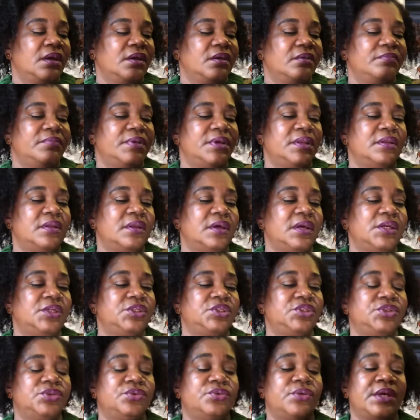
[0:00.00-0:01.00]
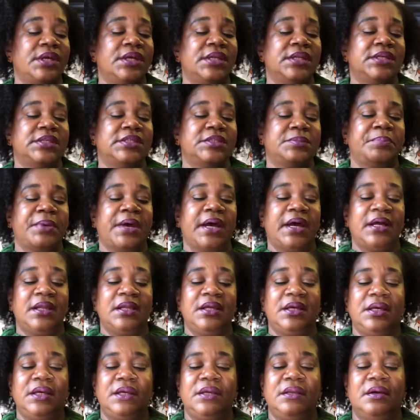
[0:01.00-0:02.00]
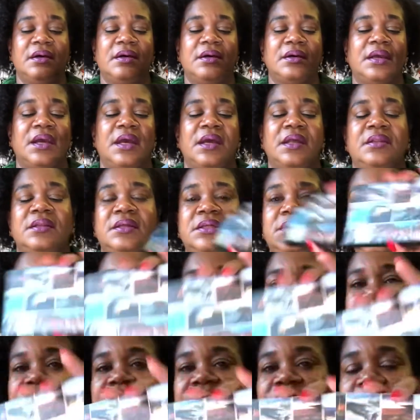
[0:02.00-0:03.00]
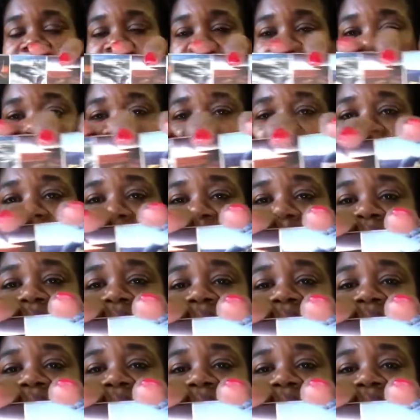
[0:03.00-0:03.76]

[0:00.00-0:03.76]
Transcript: been enjoying this palette. Again, this is the Urban Decay